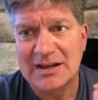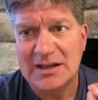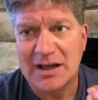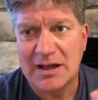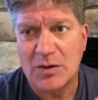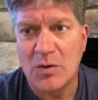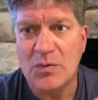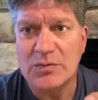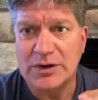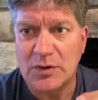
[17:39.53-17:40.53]

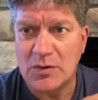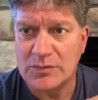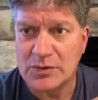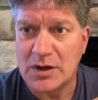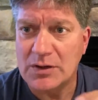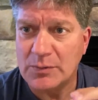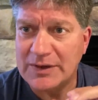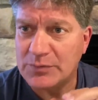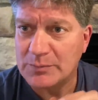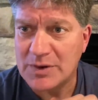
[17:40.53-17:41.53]
over and over, all the way
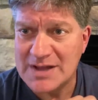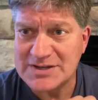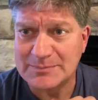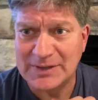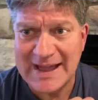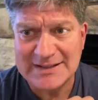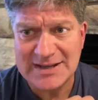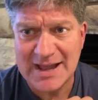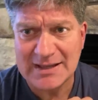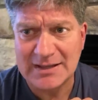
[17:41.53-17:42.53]
through Project
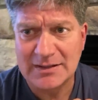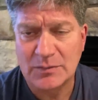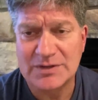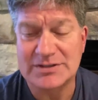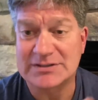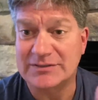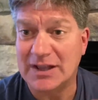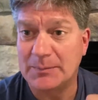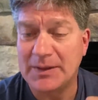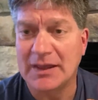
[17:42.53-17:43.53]
Blackjack, which is
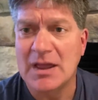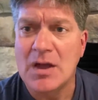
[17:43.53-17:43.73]
developing.